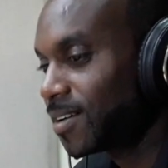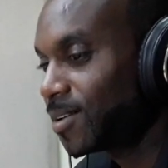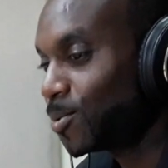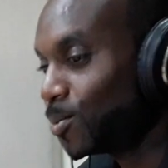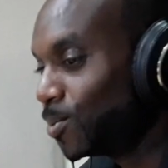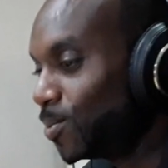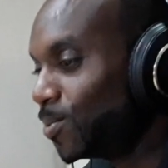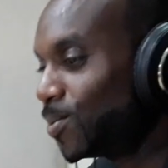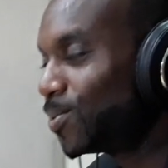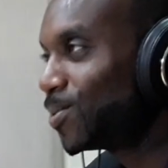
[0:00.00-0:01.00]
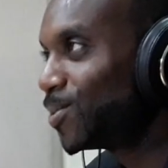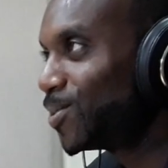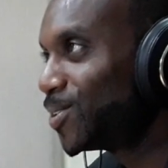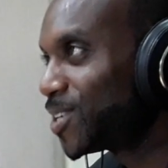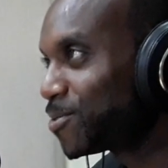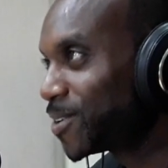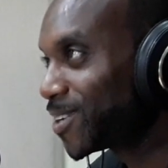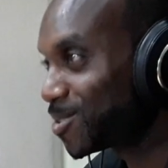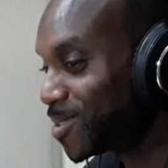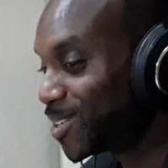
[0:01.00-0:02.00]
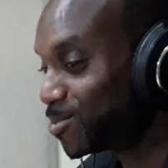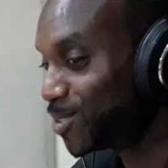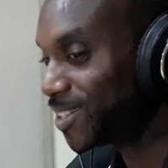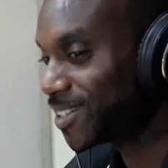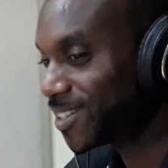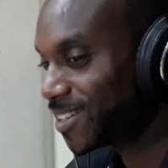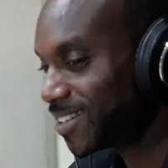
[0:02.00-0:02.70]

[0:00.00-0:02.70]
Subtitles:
Ooh, Jeffrey Gutman is really good.